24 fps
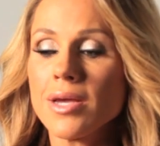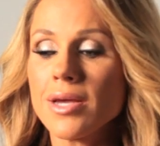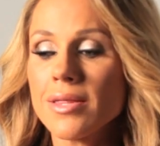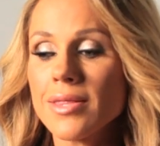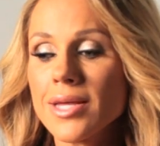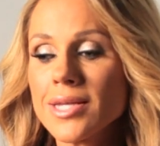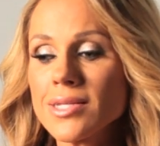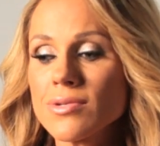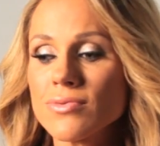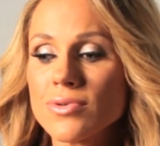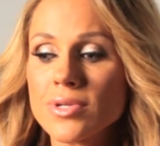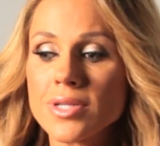and
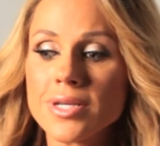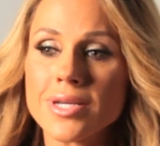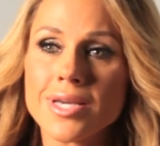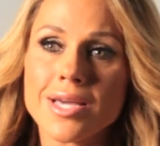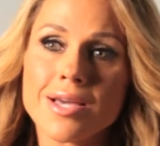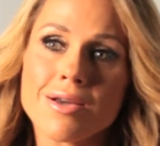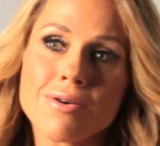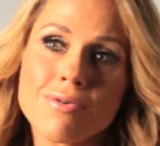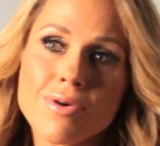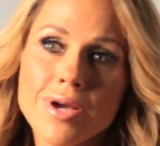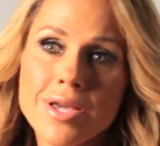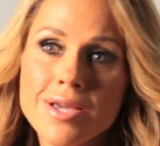that's really
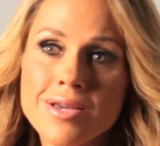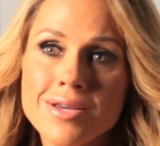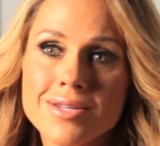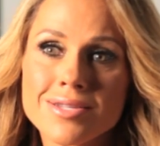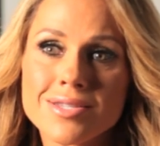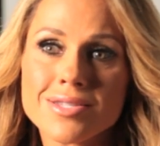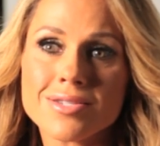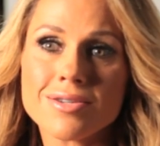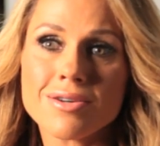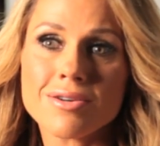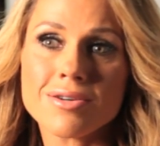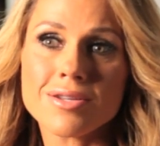how I got
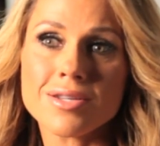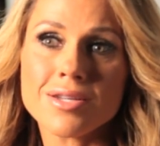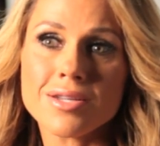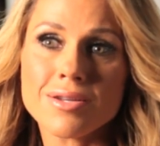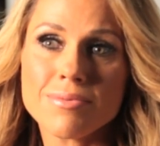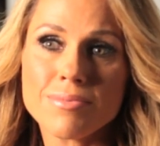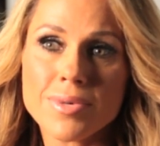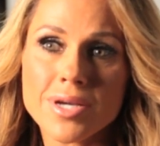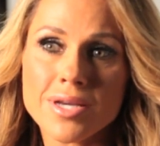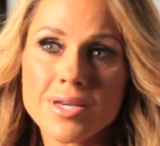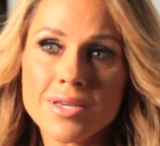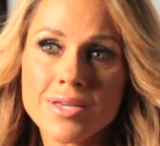started in
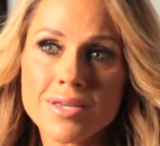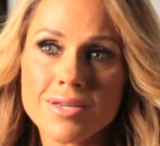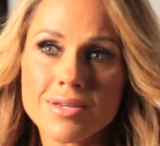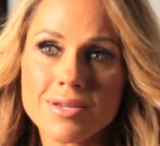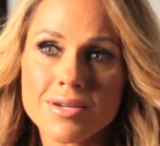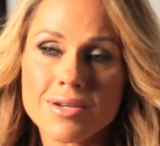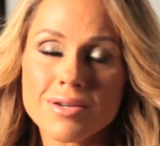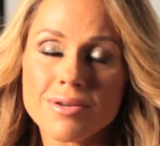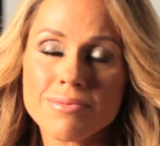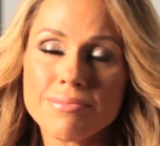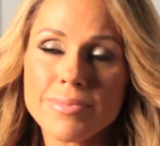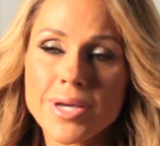my
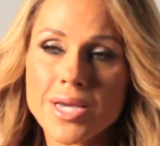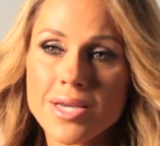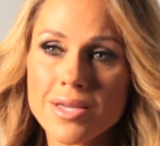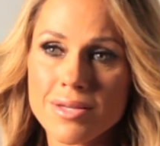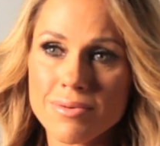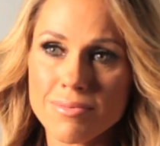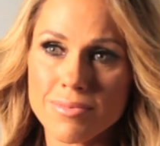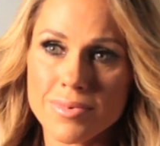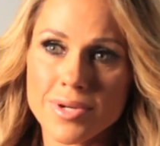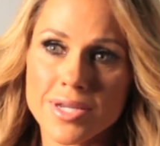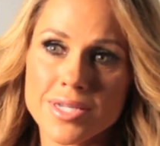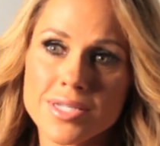um, back
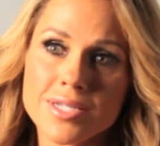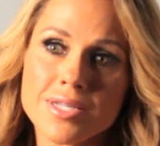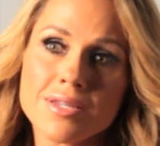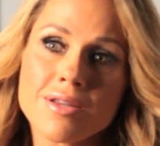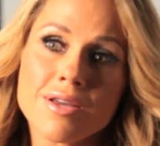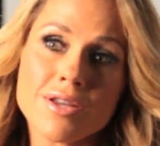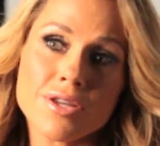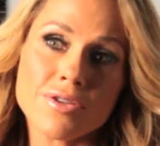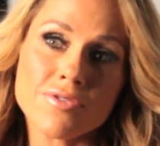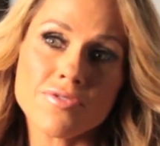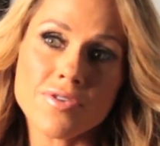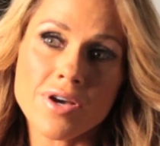in
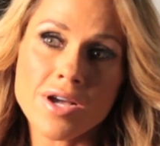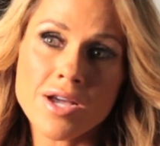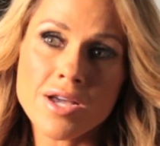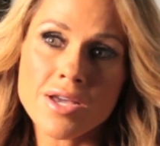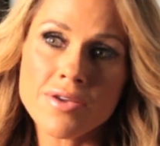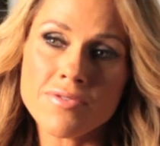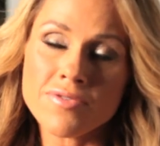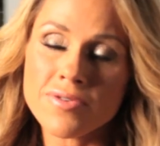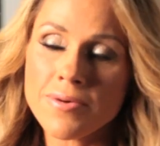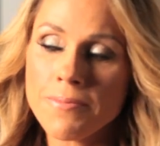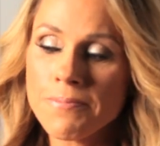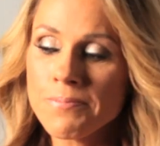
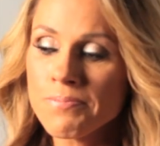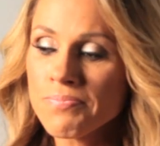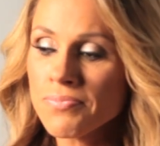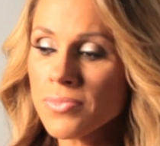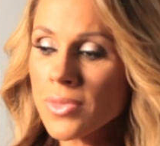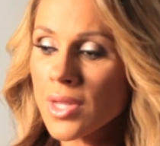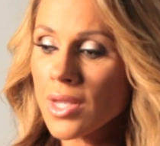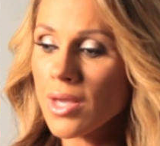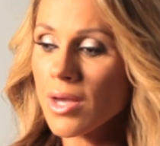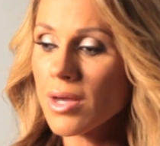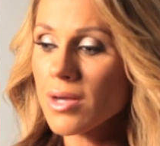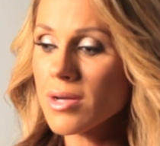1995.
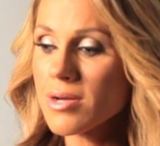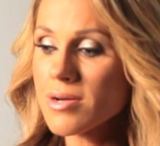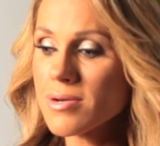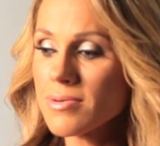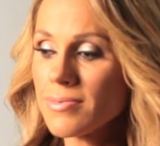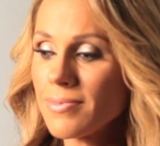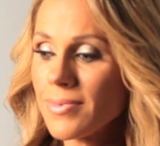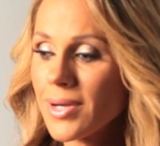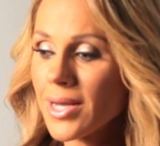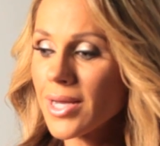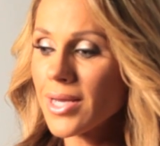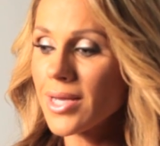
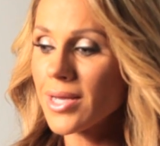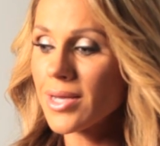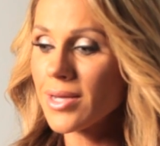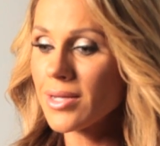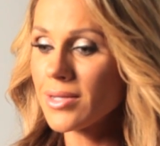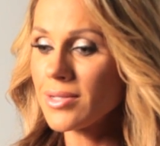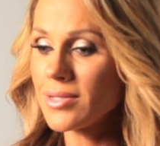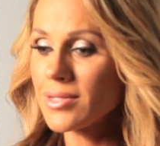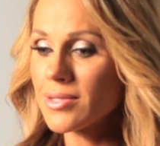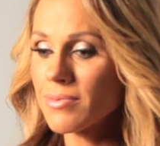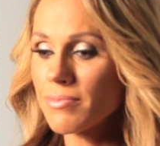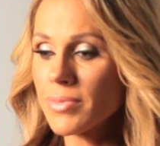Um, I
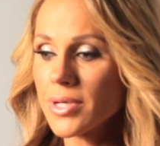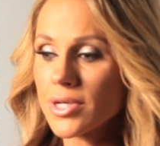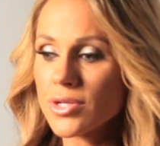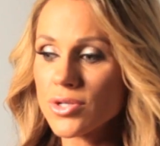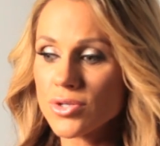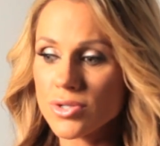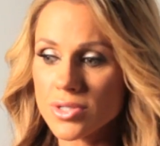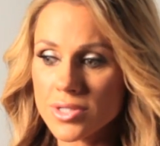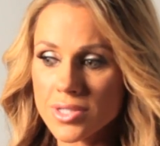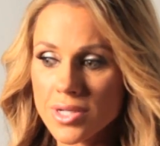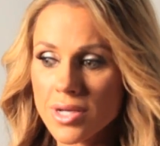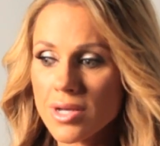had some
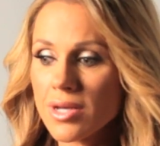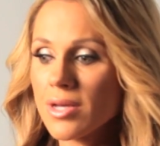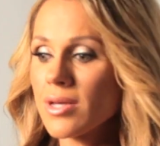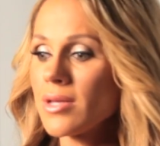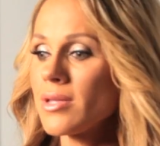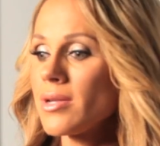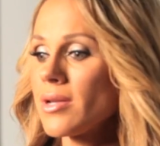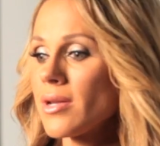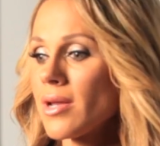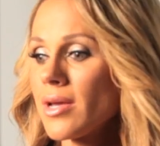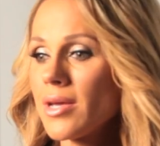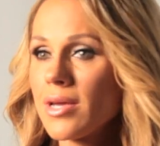pictures
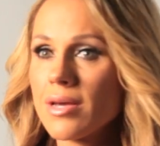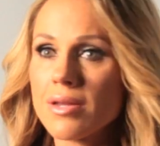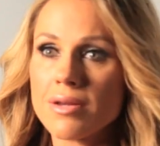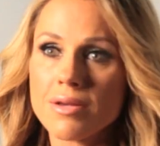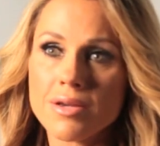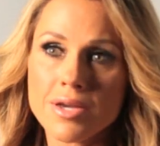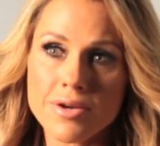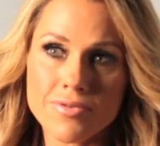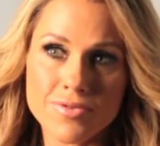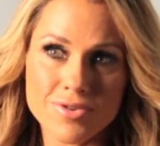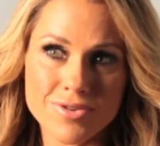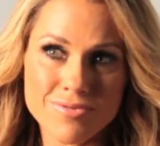done, and I had a
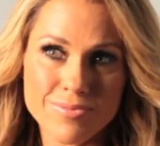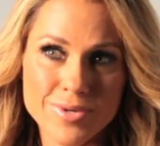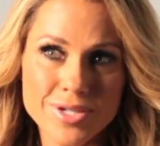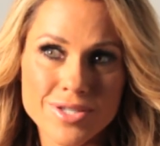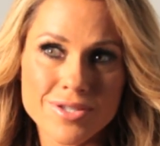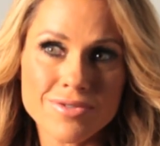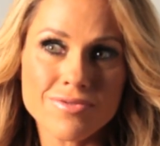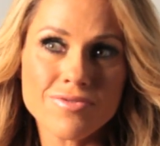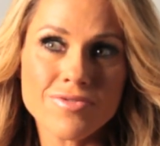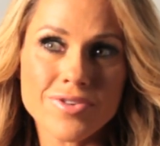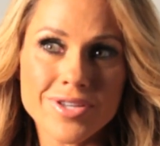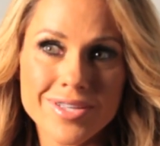cover of
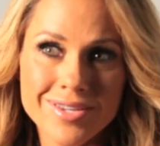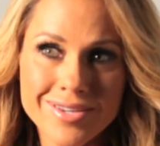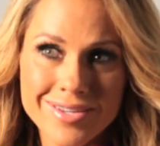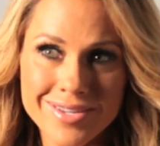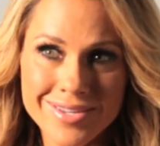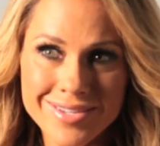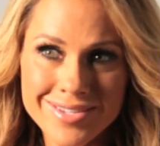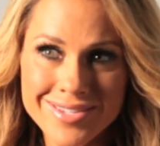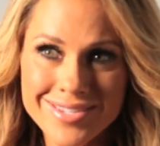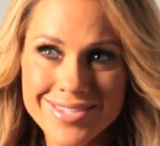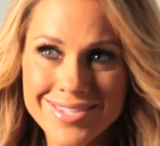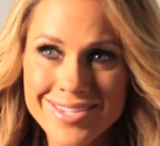Muscle
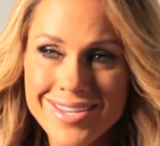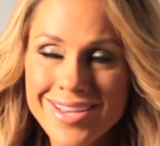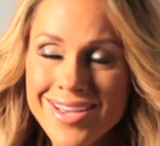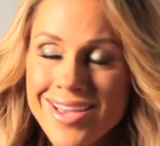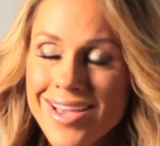Fitness,